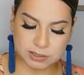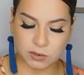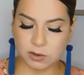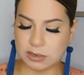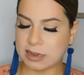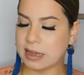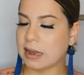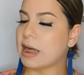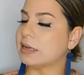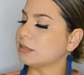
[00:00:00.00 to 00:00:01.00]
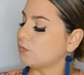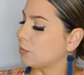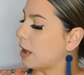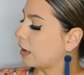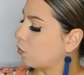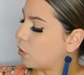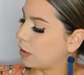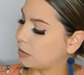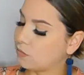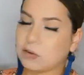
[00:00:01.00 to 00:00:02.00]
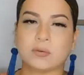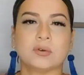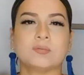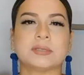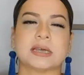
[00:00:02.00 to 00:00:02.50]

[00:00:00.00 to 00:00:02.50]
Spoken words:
you're gonna get lots of black and white living rooms,